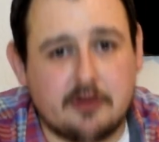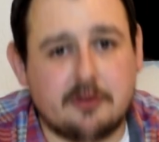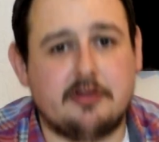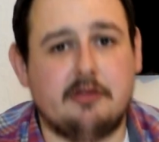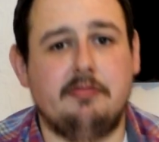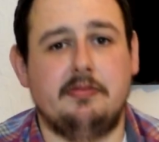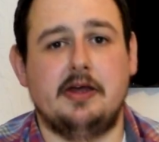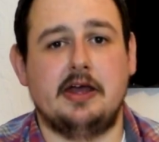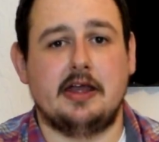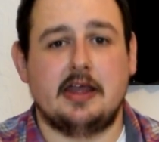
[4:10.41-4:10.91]
or
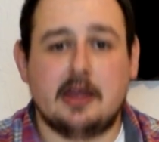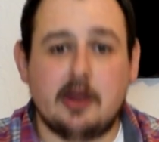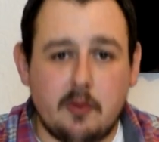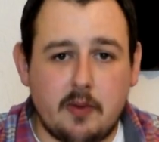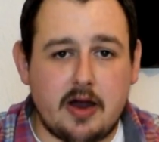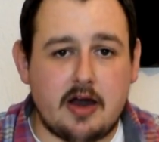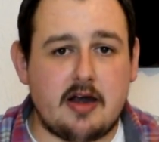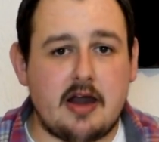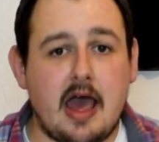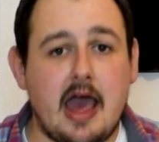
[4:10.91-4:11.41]
something, you're
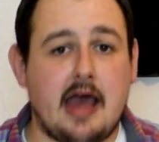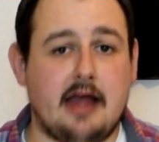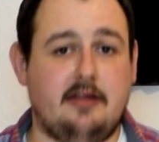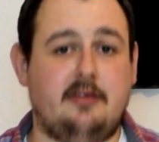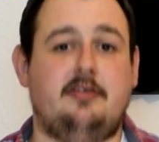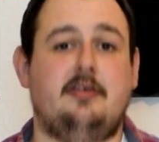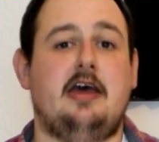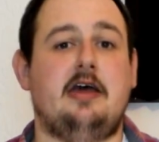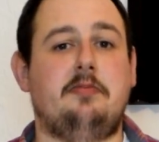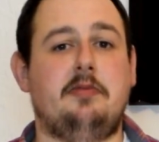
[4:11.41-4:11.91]
wearing a
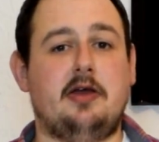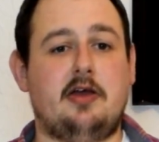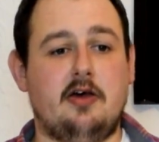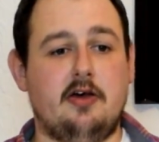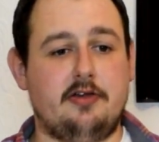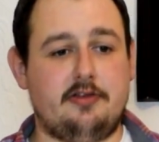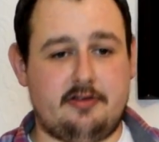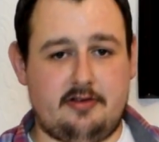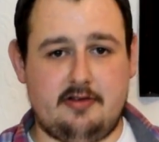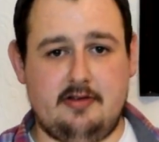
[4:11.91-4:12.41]
headset
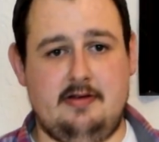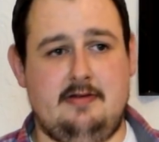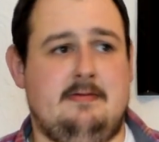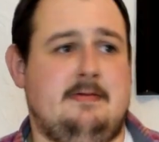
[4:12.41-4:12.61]
because